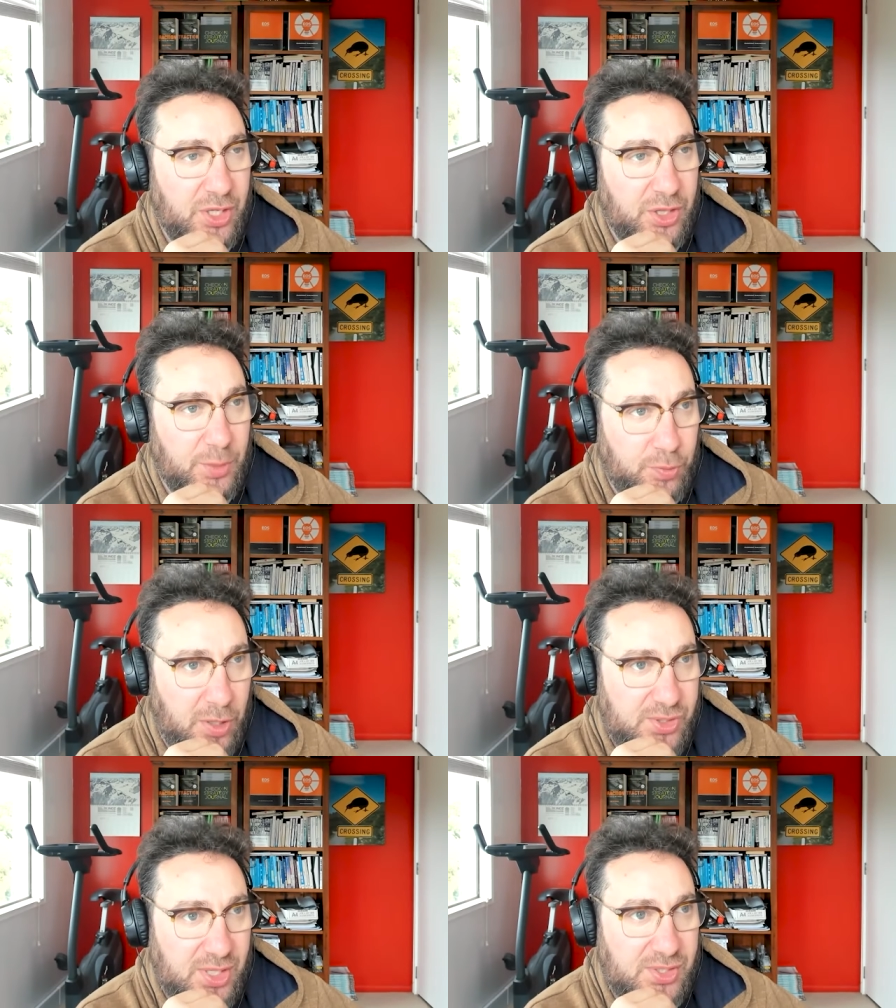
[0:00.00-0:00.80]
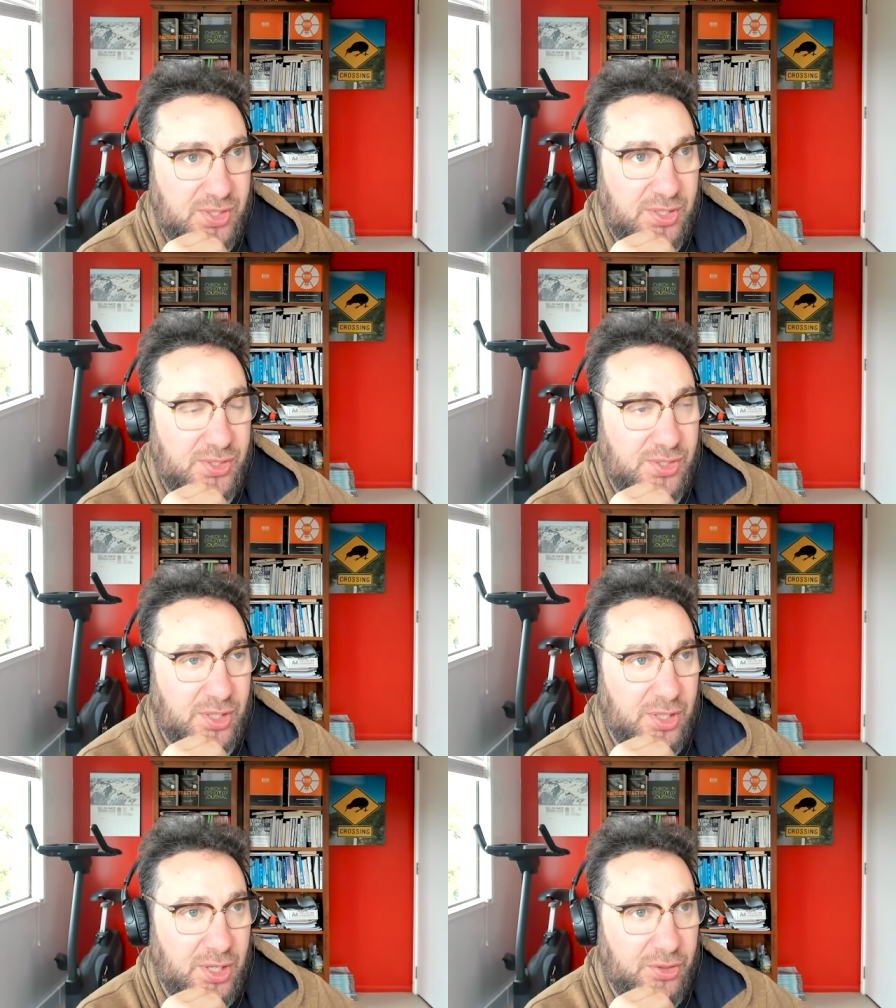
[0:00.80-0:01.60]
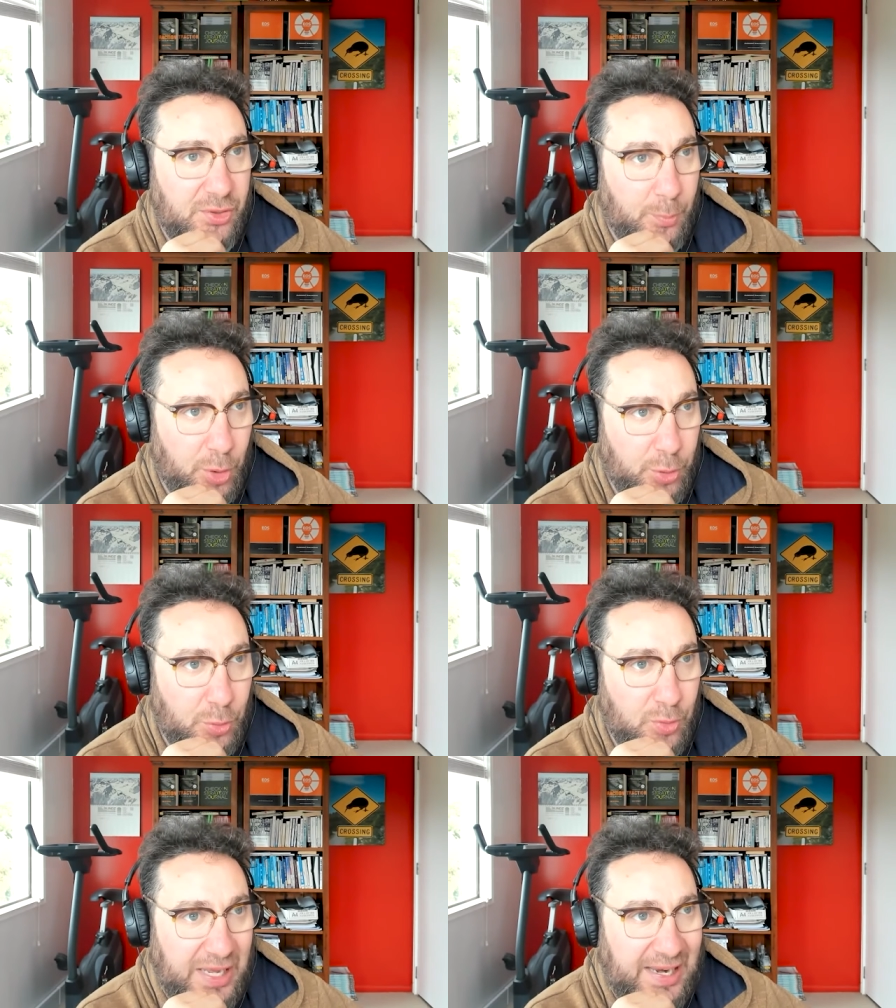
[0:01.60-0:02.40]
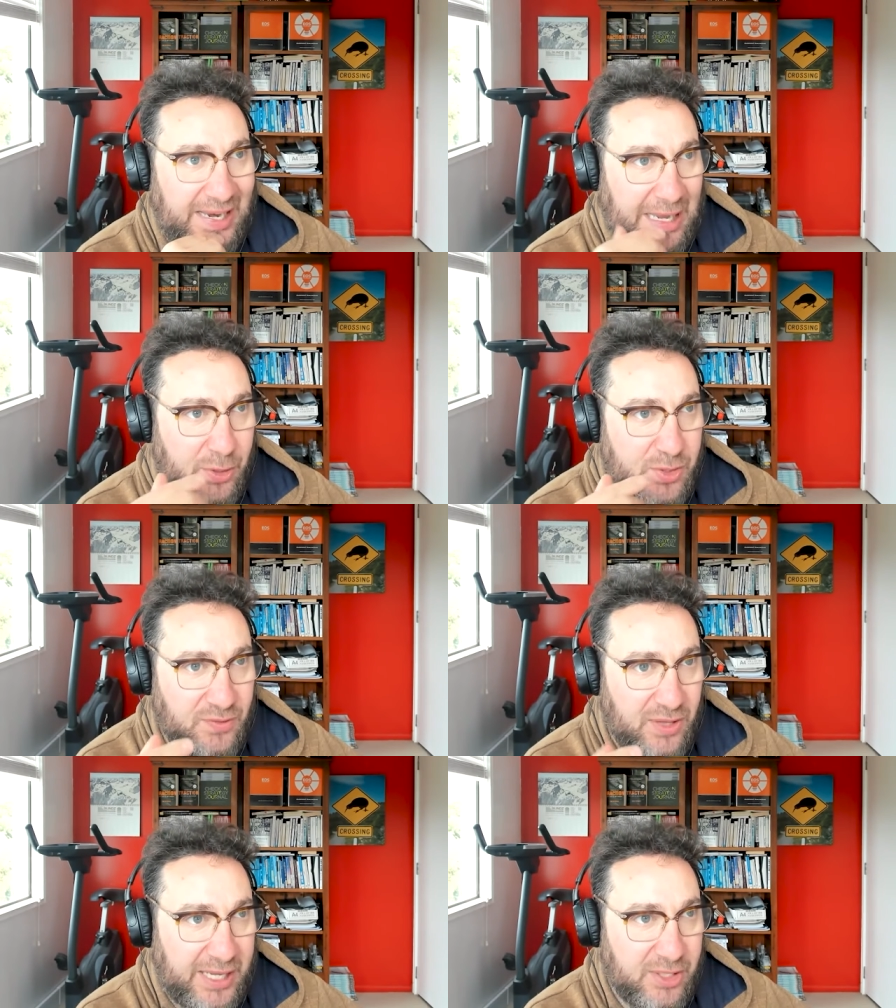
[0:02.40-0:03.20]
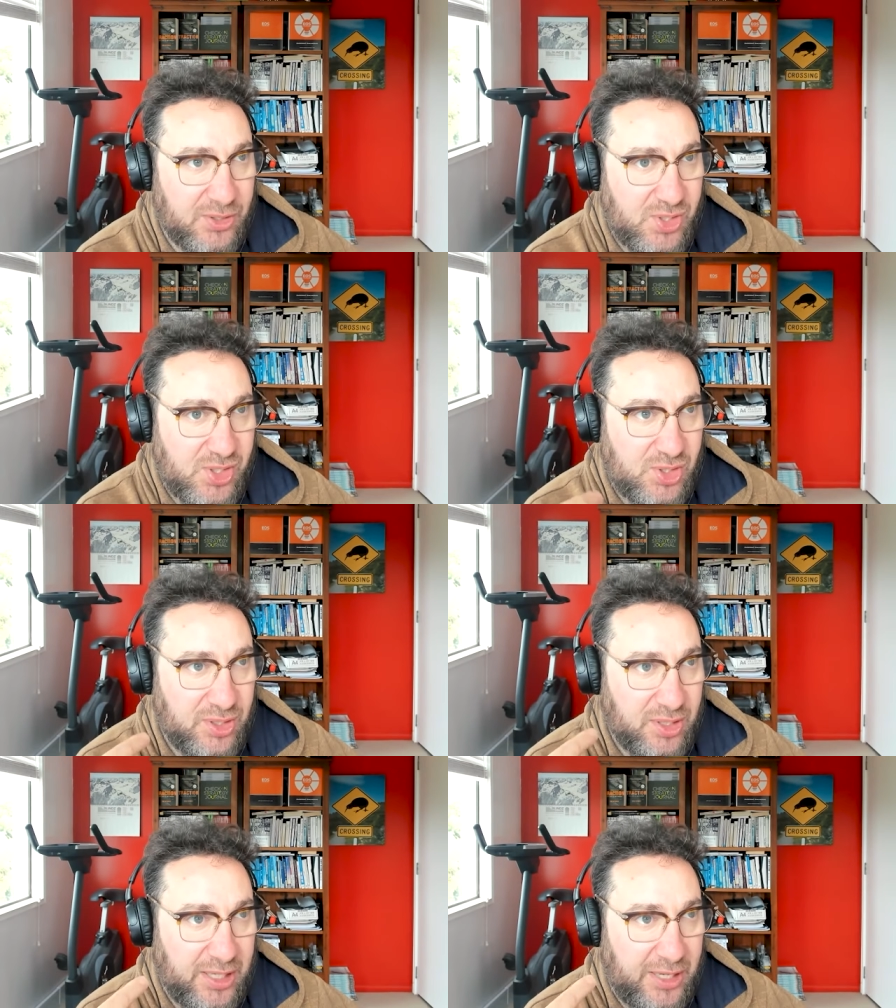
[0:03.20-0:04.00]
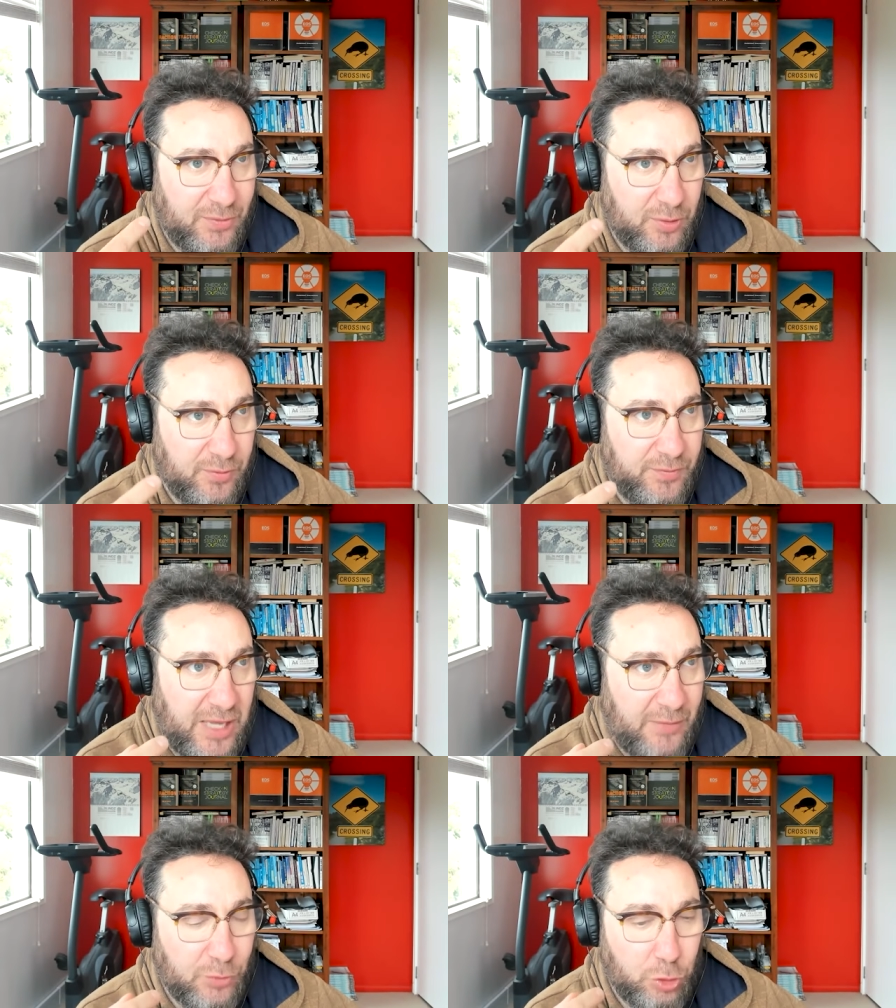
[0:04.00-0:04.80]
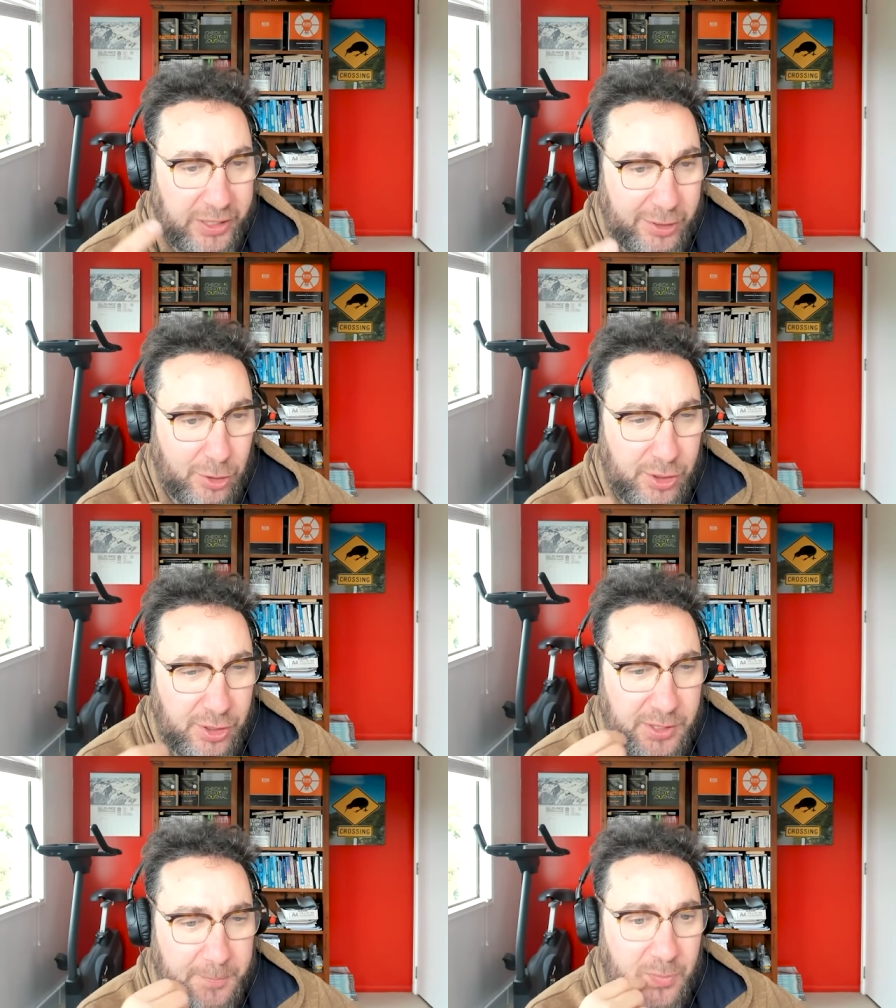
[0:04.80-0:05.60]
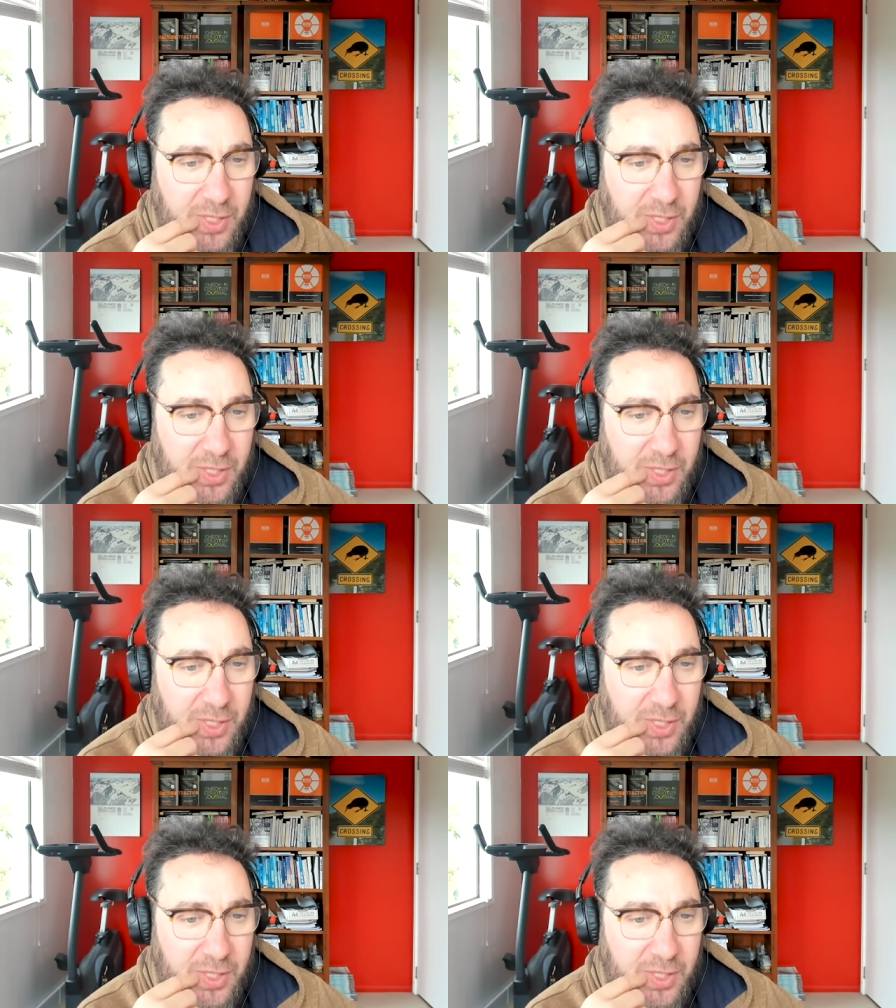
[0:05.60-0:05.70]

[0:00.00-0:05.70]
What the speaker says: the processes, the model allows for that consistent level of evergreen learning.